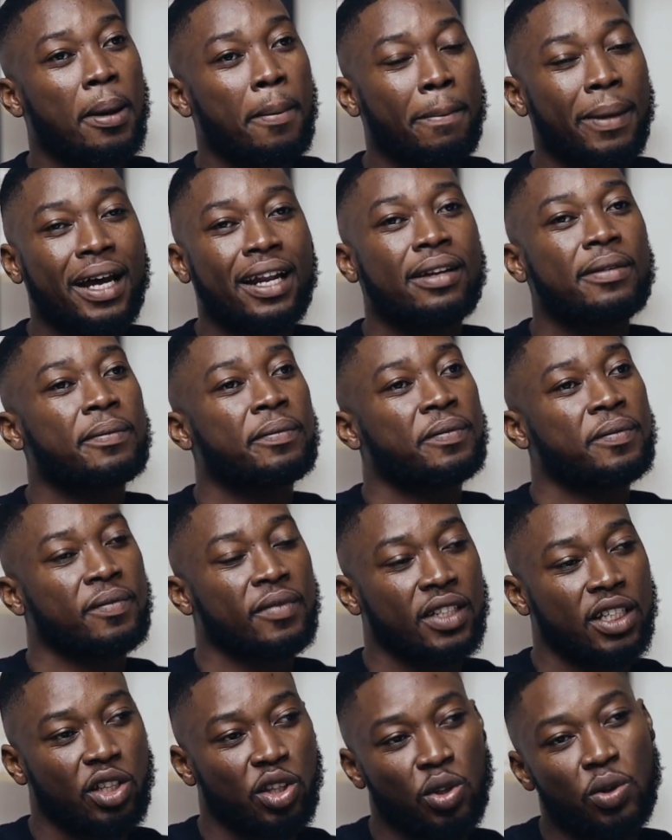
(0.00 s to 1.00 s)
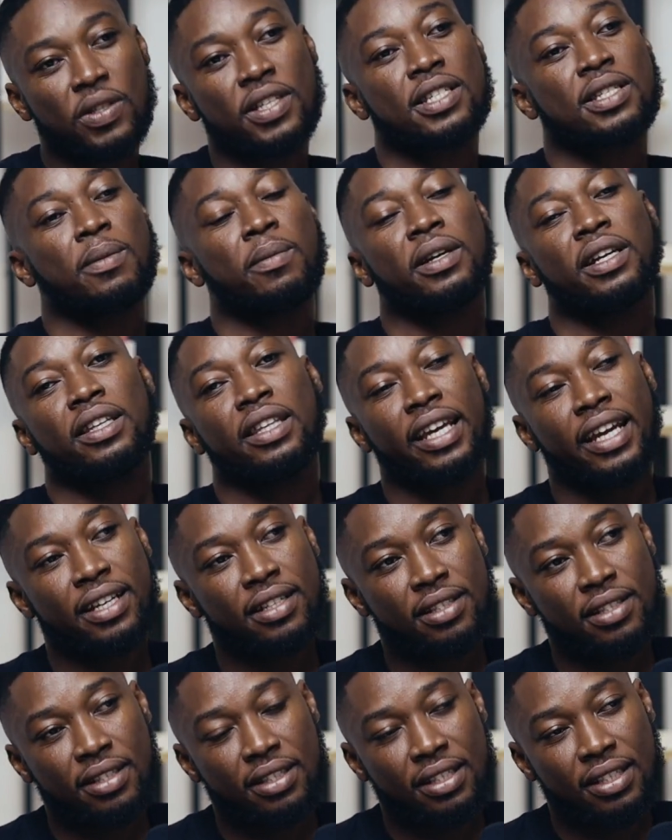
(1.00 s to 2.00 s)
But those are some of the
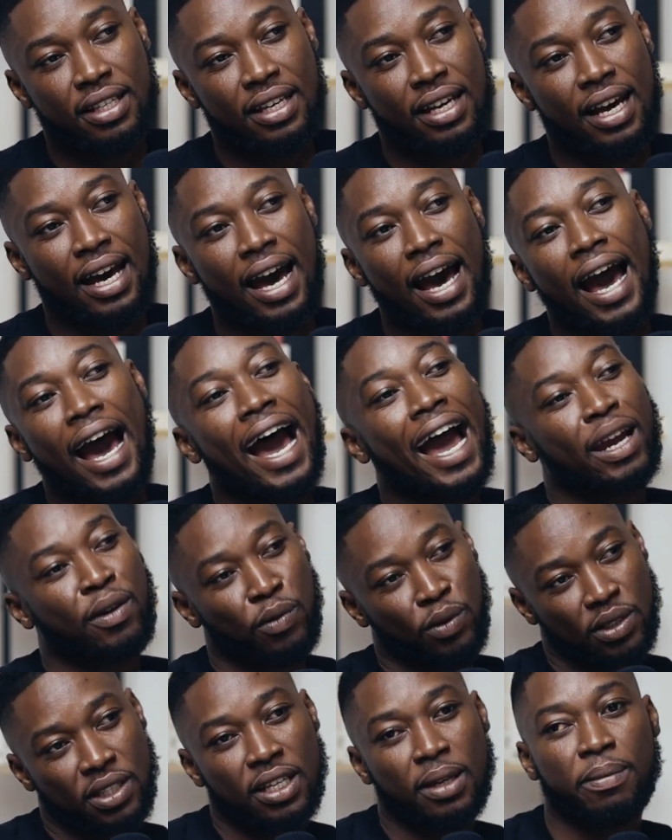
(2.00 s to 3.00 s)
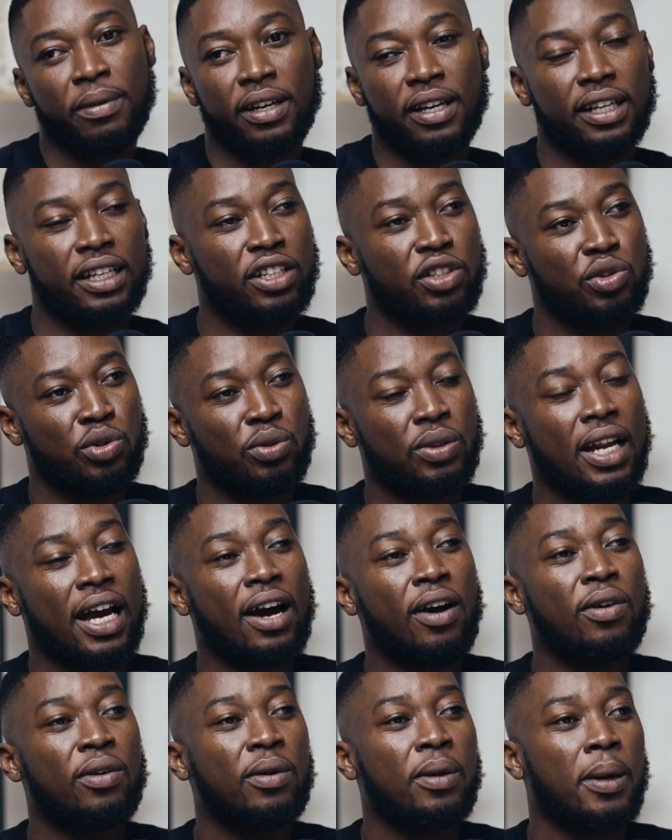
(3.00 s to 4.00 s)
things I will typically do
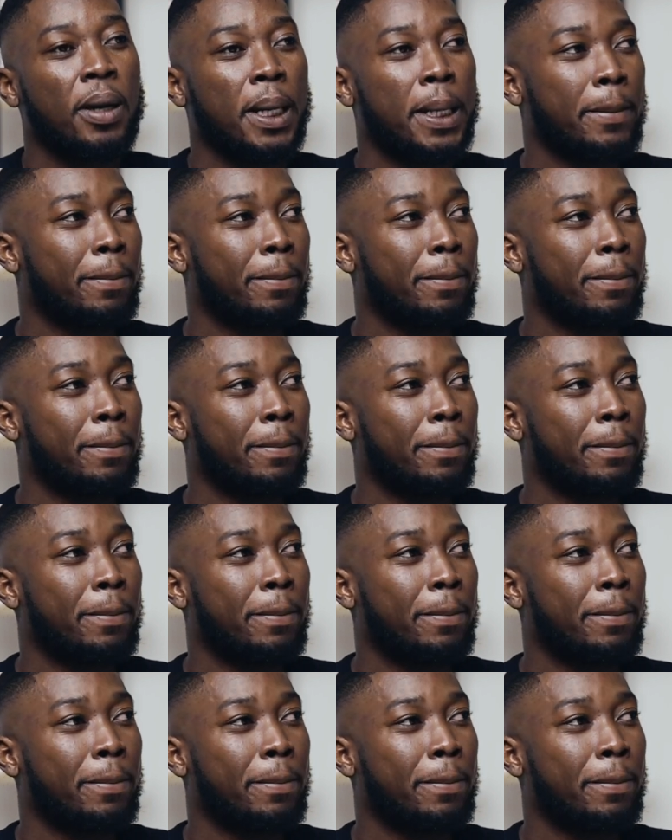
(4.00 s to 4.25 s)
now.